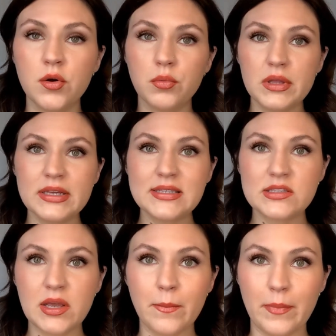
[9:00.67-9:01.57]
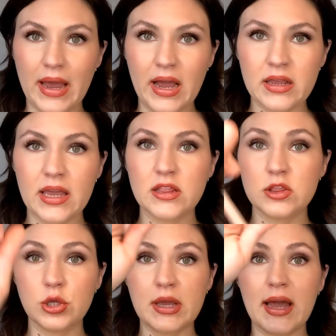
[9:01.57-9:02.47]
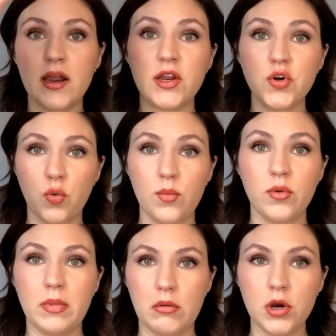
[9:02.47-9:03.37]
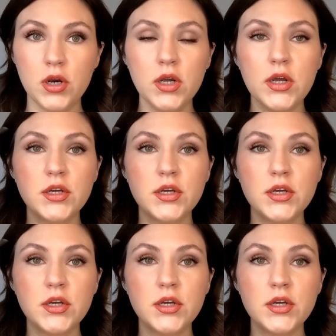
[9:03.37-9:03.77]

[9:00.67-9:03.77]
really sit back and look at a normal mirror